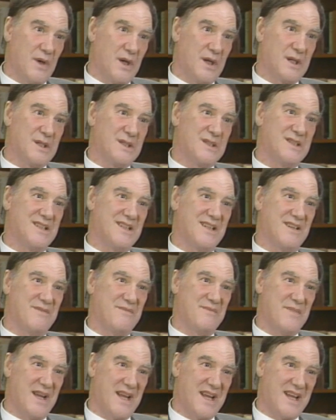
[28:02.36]
was
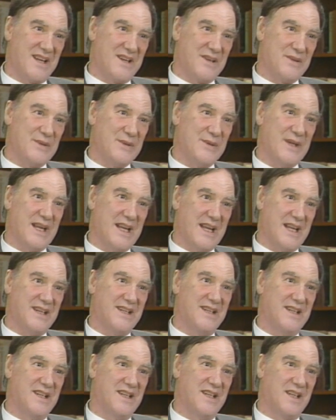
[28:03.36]
a man who
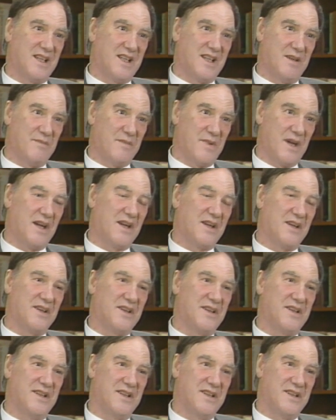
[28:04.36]
had a
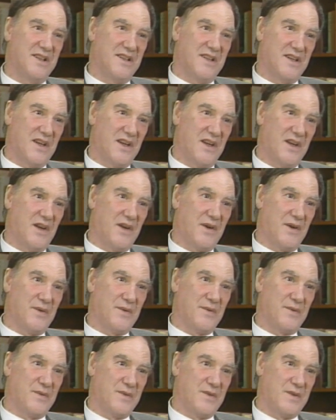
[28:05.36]
command
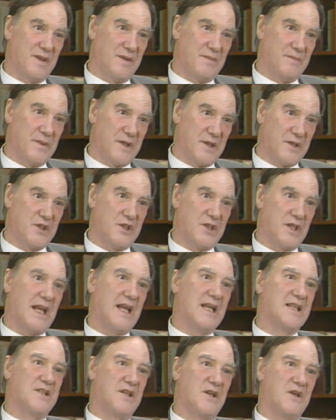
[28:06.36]
of the picture
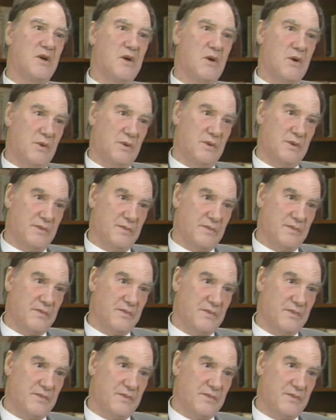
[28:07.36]
as a whole.